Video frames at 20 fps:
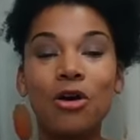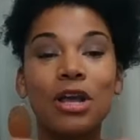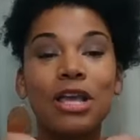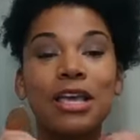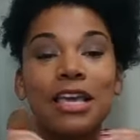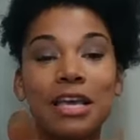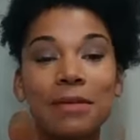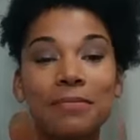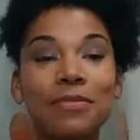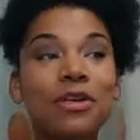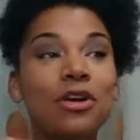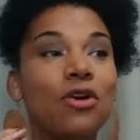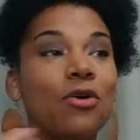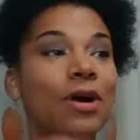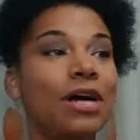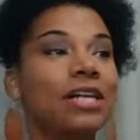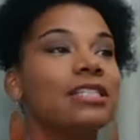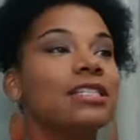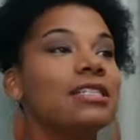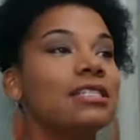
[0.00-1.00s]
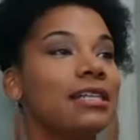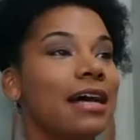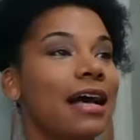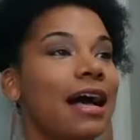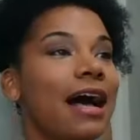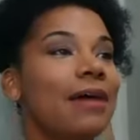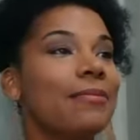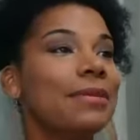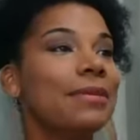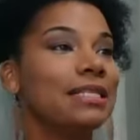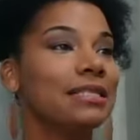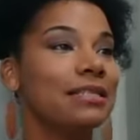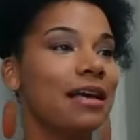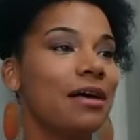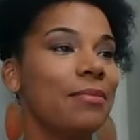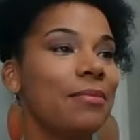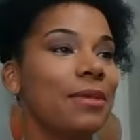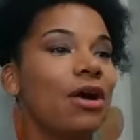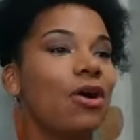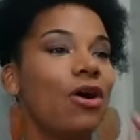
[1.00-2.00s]
Keep the questions and comments
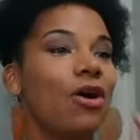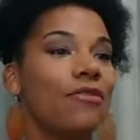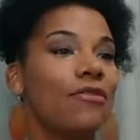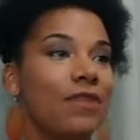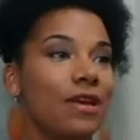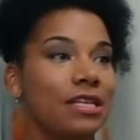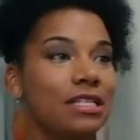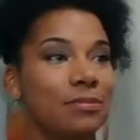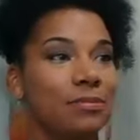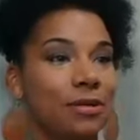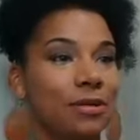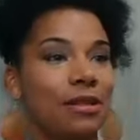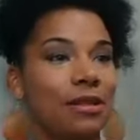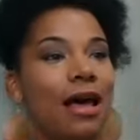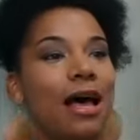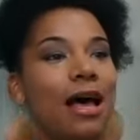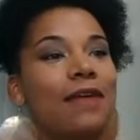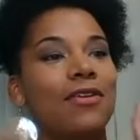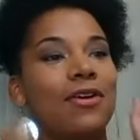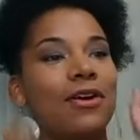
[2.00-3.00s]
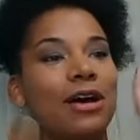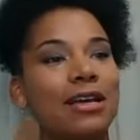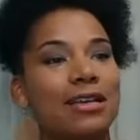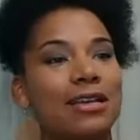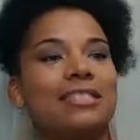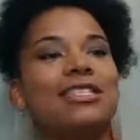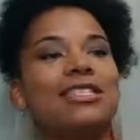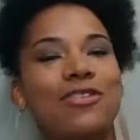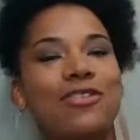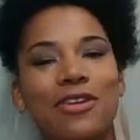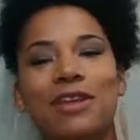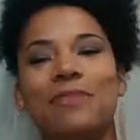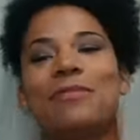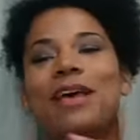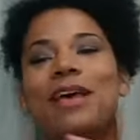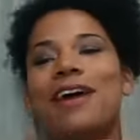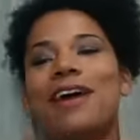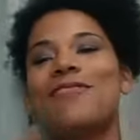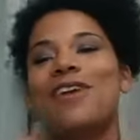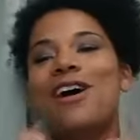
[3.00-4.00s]
coming on Facebook Live, on Instagram
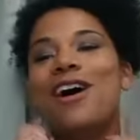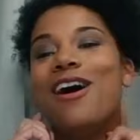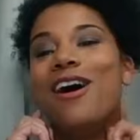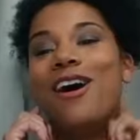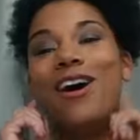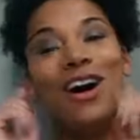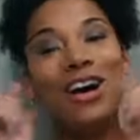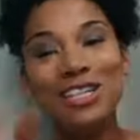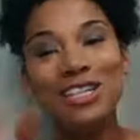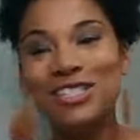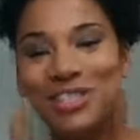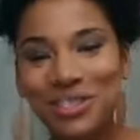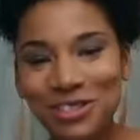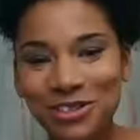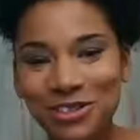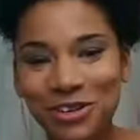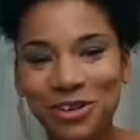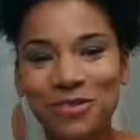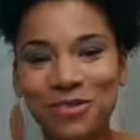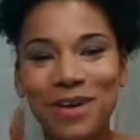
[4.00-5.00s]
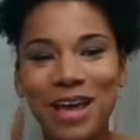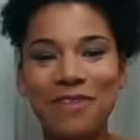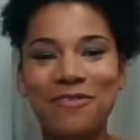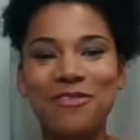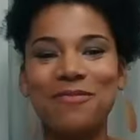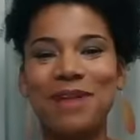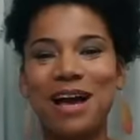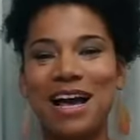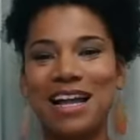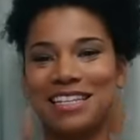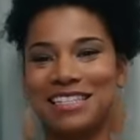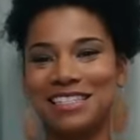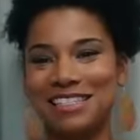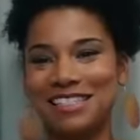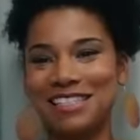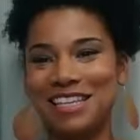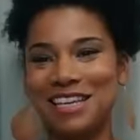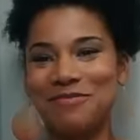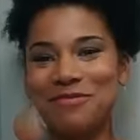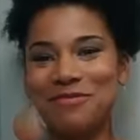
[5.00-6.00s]
Live, on Zoom. Everybody,
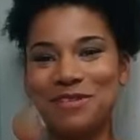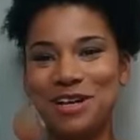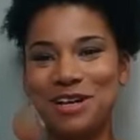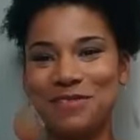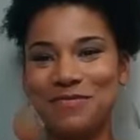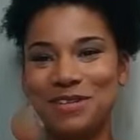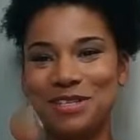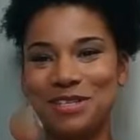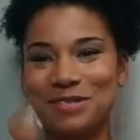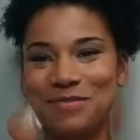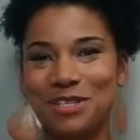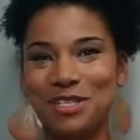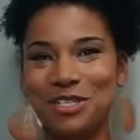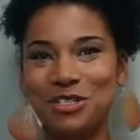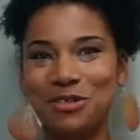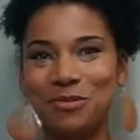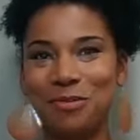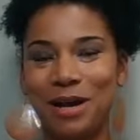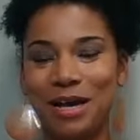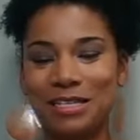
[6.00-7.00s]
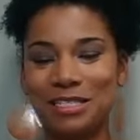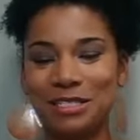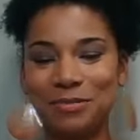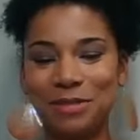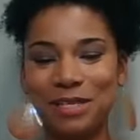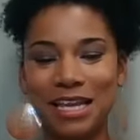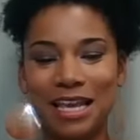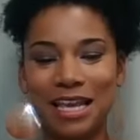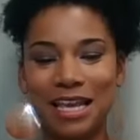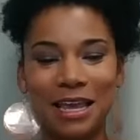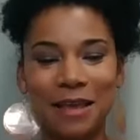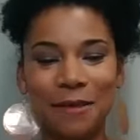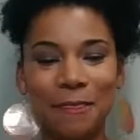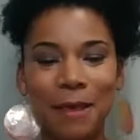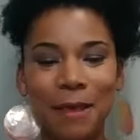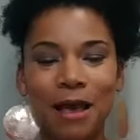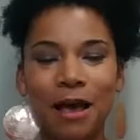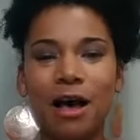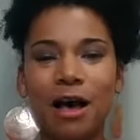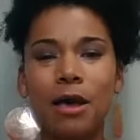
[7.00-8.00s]
just keep them coming as much as you possibly can.
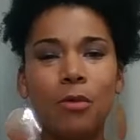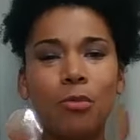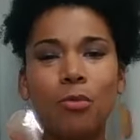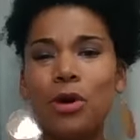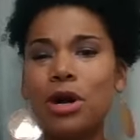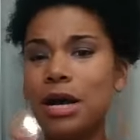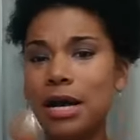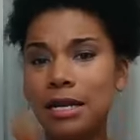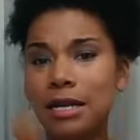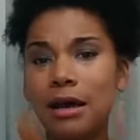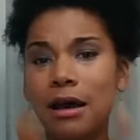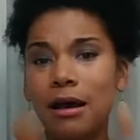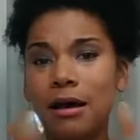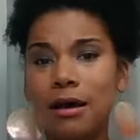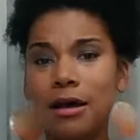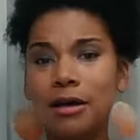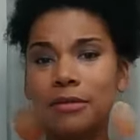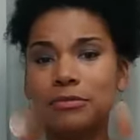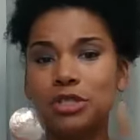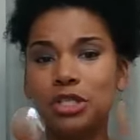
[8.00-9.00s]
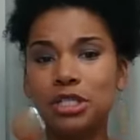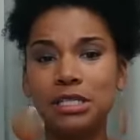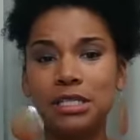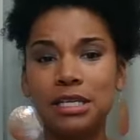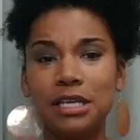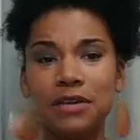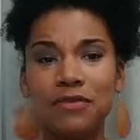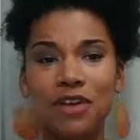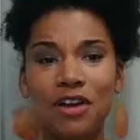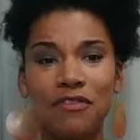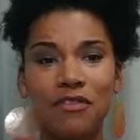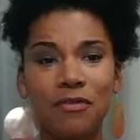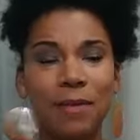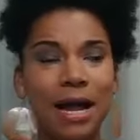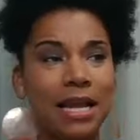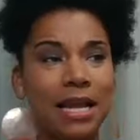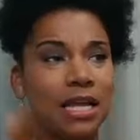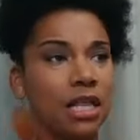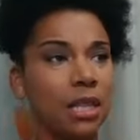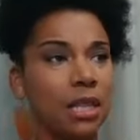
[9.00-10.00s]
And we're gonna, just to give
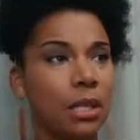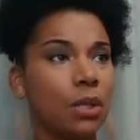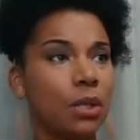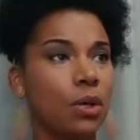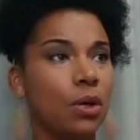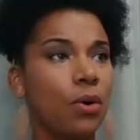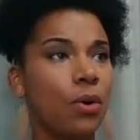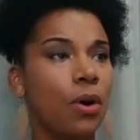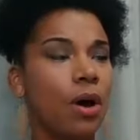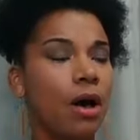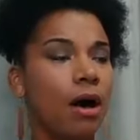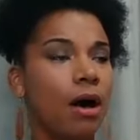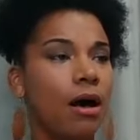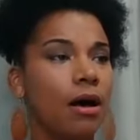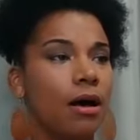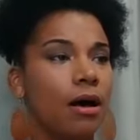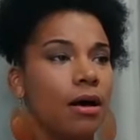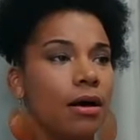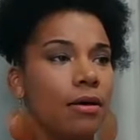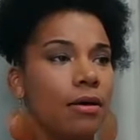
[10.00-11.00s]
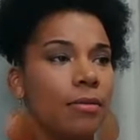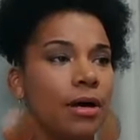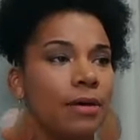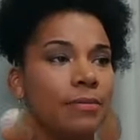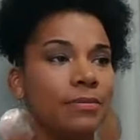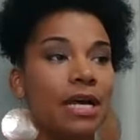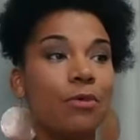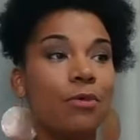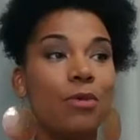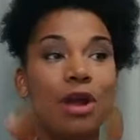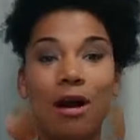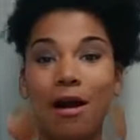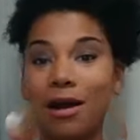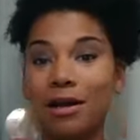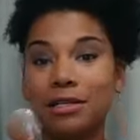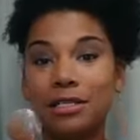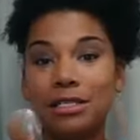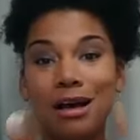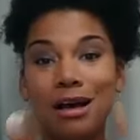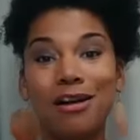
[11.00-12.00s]
everybody a little update, we are
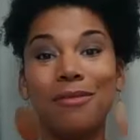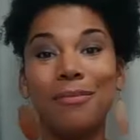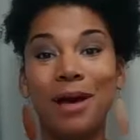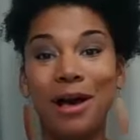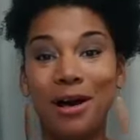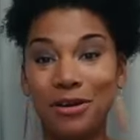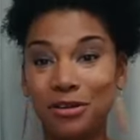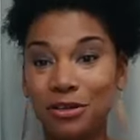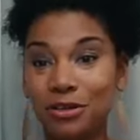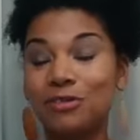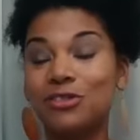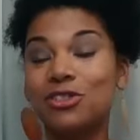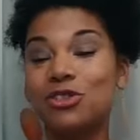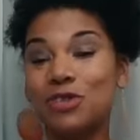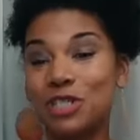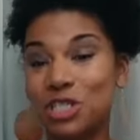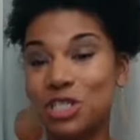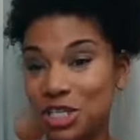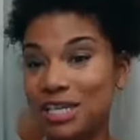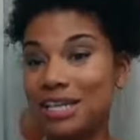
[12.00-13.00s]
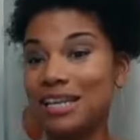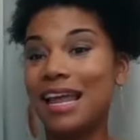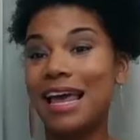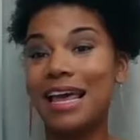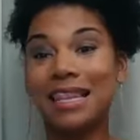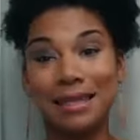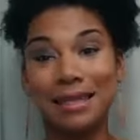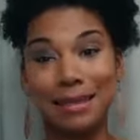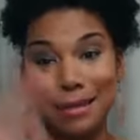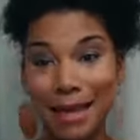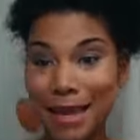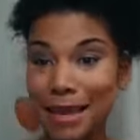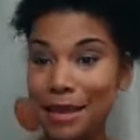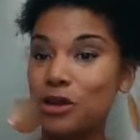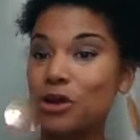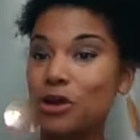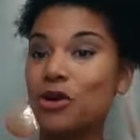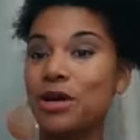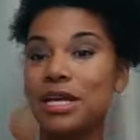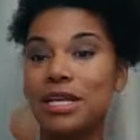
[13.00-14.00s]
gonna talk about nutrition like
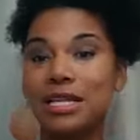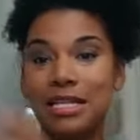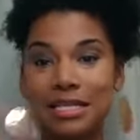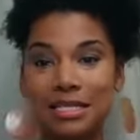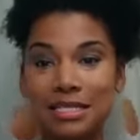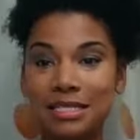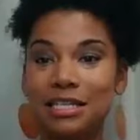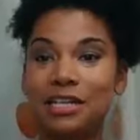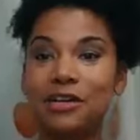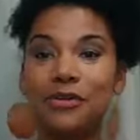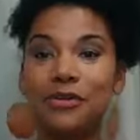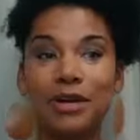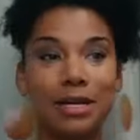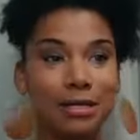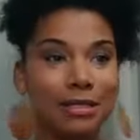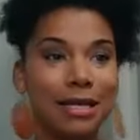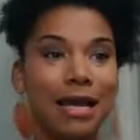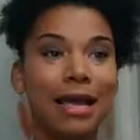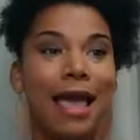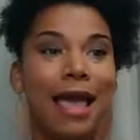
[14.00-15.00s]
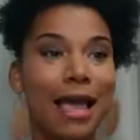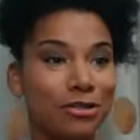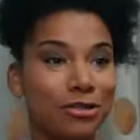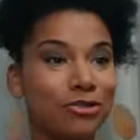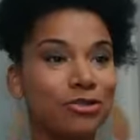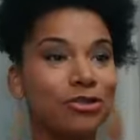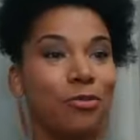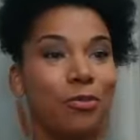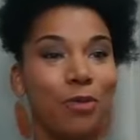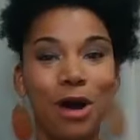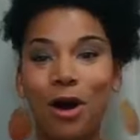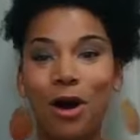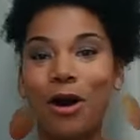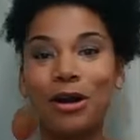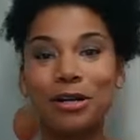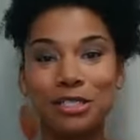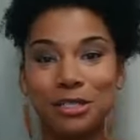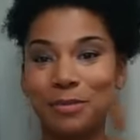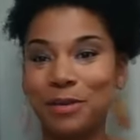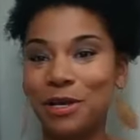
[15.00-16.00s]
later in this series, like actually what
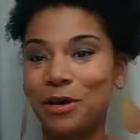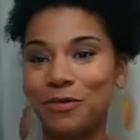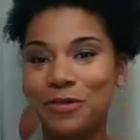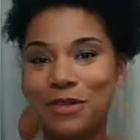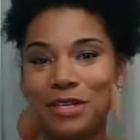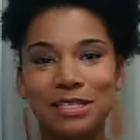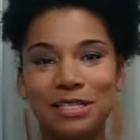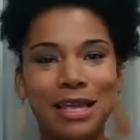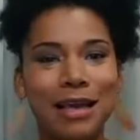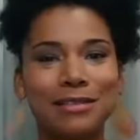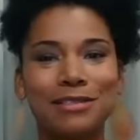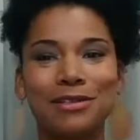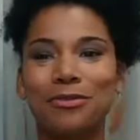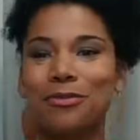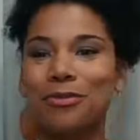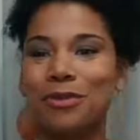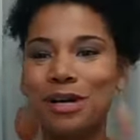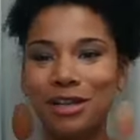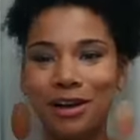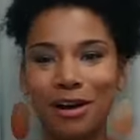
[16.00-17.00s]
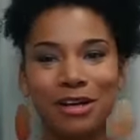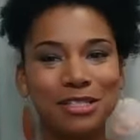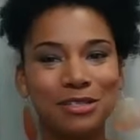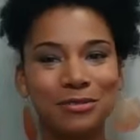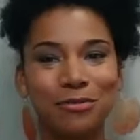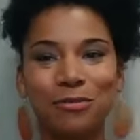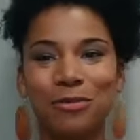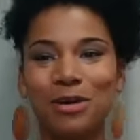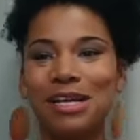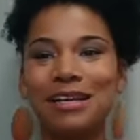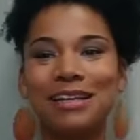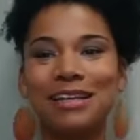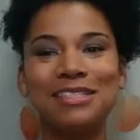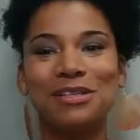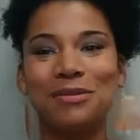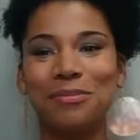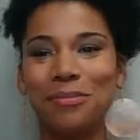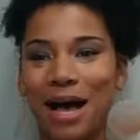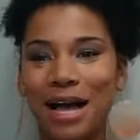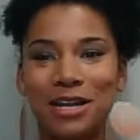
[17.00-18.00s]
are some healthy snacks and what is
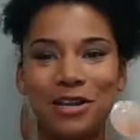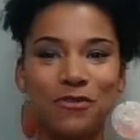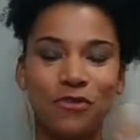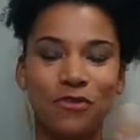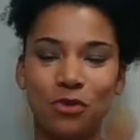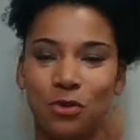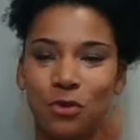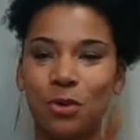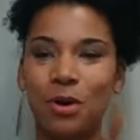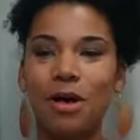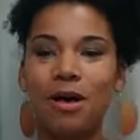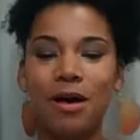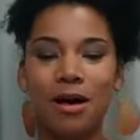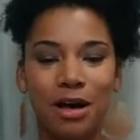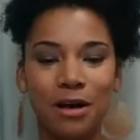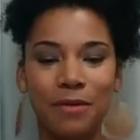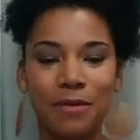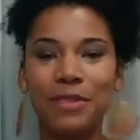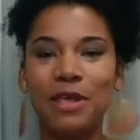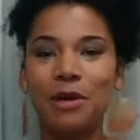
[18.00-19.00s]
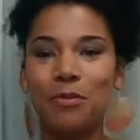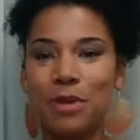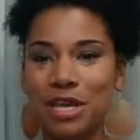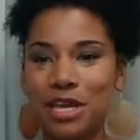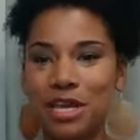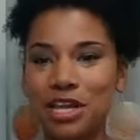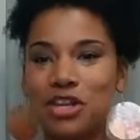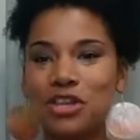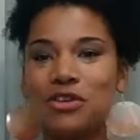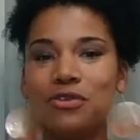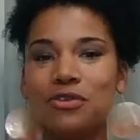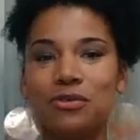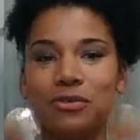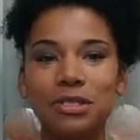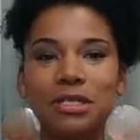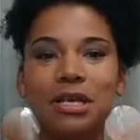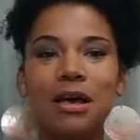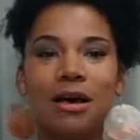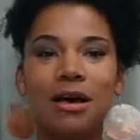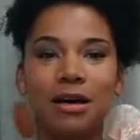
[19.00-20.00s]
some body fuel that we can
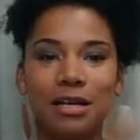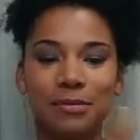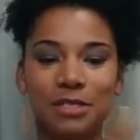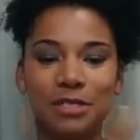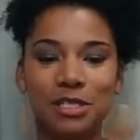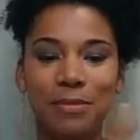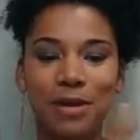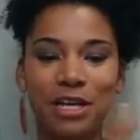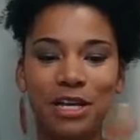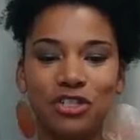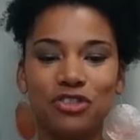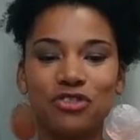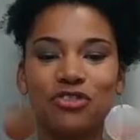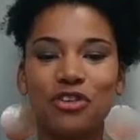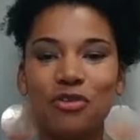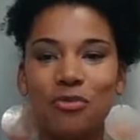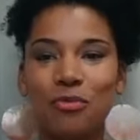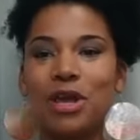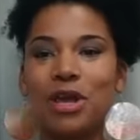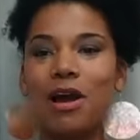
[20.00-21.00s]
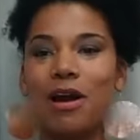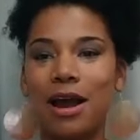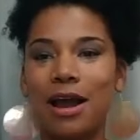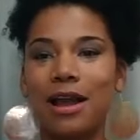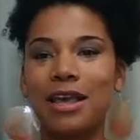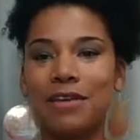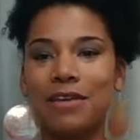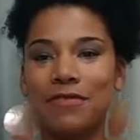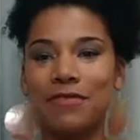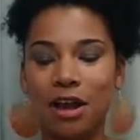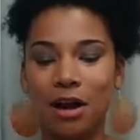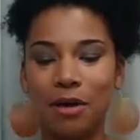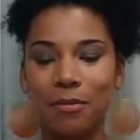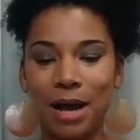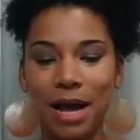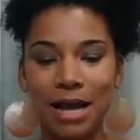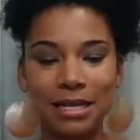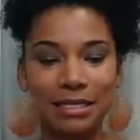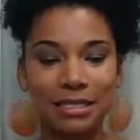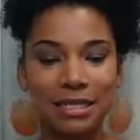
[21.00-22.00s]
use to make sure that we are giving our
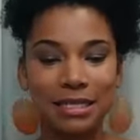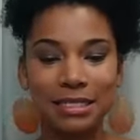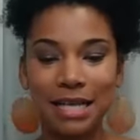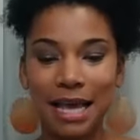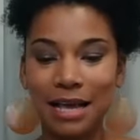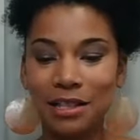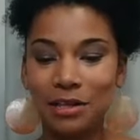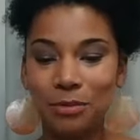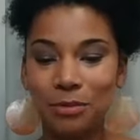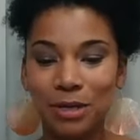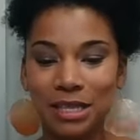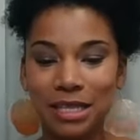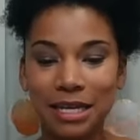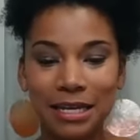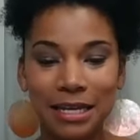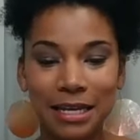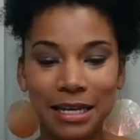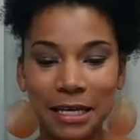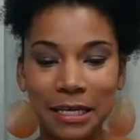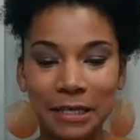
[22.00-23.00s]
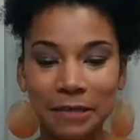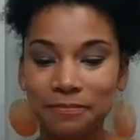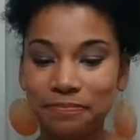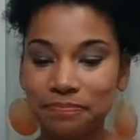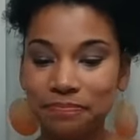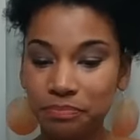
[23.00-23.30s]
bodies exactly what they need.